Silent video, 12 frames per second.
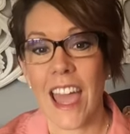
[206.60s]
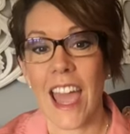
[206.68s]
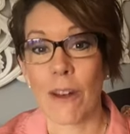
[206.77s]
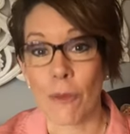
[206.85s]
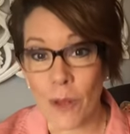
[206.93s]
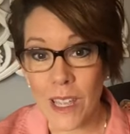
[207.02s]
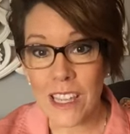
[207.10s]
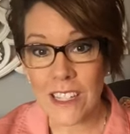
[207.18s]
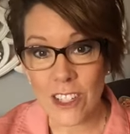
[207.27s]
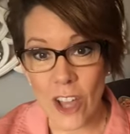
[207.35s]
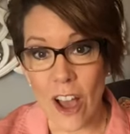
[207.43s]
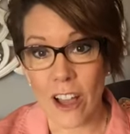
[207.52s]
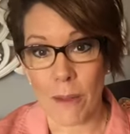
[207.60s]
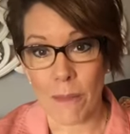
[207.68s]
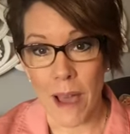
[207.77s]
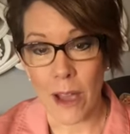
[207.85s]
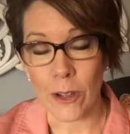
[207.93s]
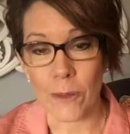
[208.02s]
and we can talk
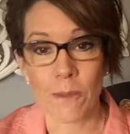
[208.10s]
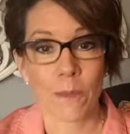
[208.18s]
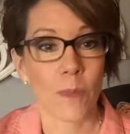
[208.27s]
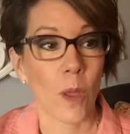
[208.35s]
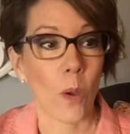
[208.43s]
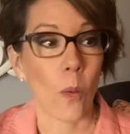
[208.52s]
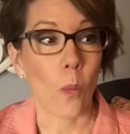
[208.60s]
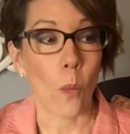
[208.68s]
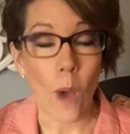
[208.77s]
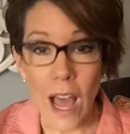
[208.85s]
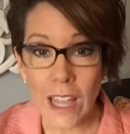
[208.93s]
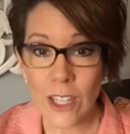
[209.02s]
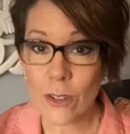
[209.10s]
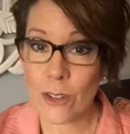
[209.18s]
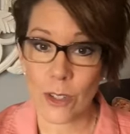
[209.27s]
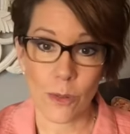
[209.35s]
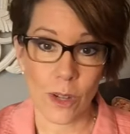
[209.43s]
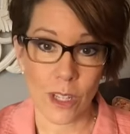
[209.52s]
about why you
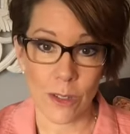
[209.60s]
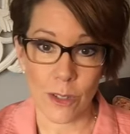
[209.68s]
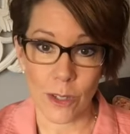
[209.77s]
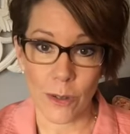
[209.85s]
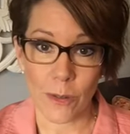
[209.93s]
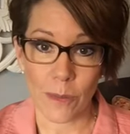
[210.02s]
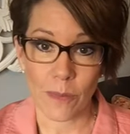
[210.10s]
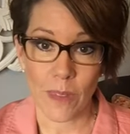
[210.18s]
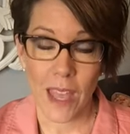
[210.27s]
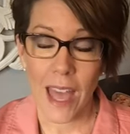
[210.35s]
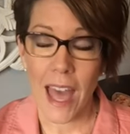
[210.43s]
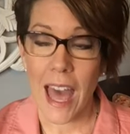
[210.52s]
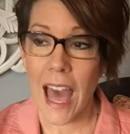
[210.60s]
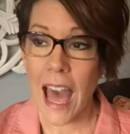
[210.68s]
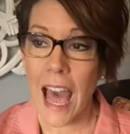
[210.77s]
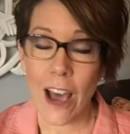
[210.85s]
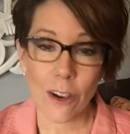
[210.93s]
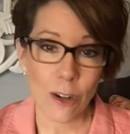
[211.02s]
do what you do,
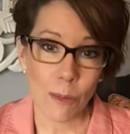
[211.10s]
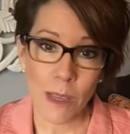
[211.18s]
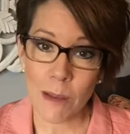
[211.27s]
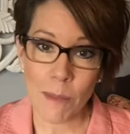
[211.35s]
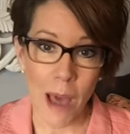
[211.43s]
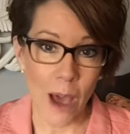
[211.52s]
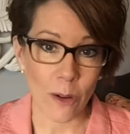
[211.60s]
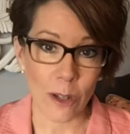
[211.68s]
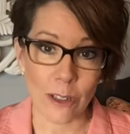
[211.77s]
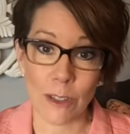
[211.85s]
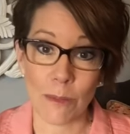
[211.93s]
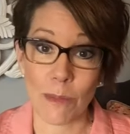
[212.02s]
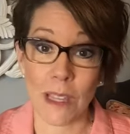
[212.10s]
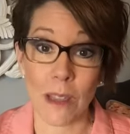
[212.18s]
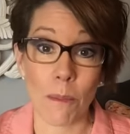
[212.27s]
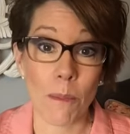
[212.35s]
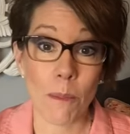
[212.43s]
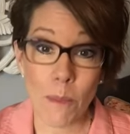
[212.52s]
how to be empowered to be
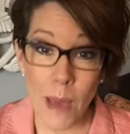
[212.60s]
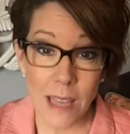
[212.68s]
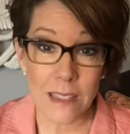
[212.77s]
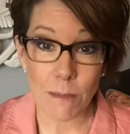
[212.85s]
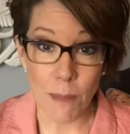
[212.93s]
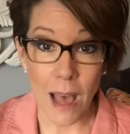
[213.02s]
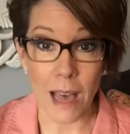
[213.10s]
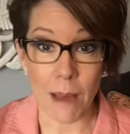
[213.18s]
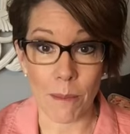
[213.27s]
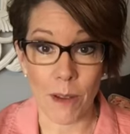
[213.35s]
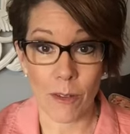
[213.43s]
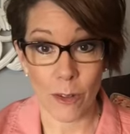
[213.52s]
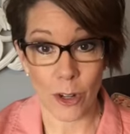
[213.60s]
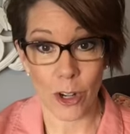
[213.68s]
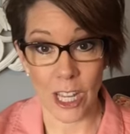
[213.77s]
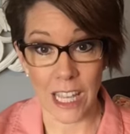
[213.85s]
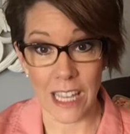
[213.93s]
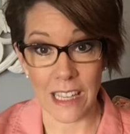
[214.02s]
the best mom for
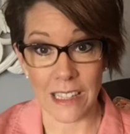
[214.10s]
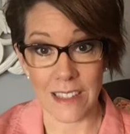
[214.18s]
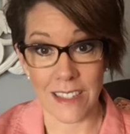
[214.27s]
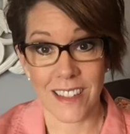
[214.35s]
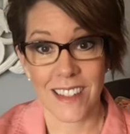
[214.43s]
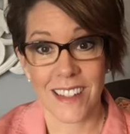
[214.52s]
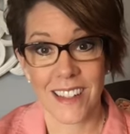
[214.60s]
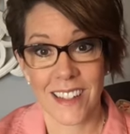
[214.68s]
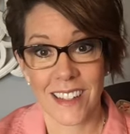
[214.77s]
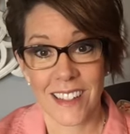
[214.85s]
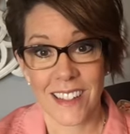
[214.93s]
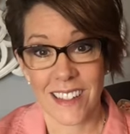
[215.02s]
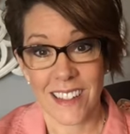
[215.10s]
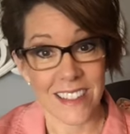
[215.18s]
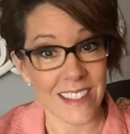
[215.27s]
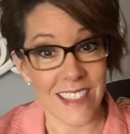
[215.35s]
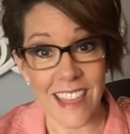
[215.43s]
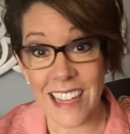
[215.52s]
your kids,
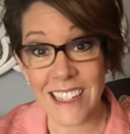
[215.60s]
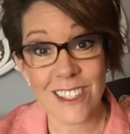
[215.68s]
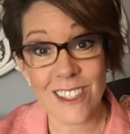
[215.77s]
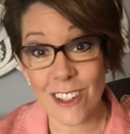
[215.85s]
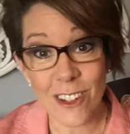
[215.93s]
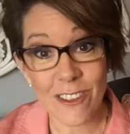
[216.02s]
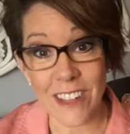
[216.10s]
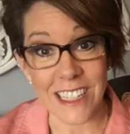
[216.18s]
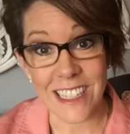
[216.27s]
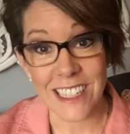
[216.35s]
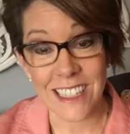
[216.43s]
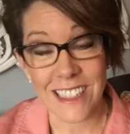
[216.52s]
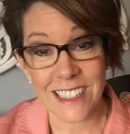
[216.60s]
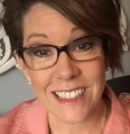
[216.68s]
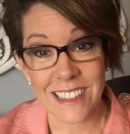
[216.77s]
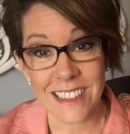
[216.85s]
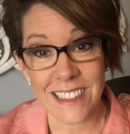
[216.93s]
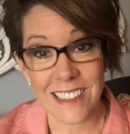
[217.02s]
because they deserve it.
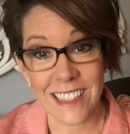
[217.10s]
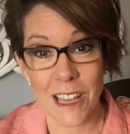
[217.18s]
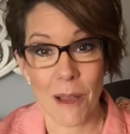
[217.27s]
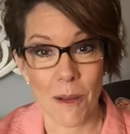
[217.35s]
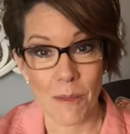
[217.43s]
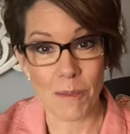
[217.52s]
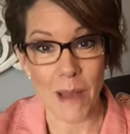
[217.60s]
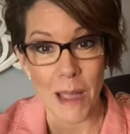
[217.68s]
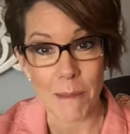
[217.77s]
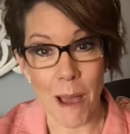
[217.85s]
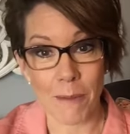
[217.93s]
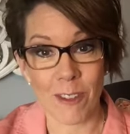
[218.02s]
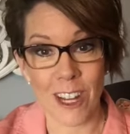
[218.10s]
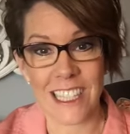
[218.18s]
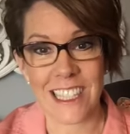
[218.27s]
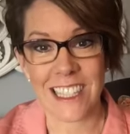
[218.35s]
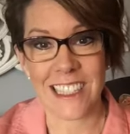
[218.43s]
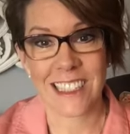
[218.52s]
Bye, mom
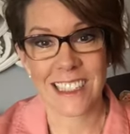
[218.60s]
friends.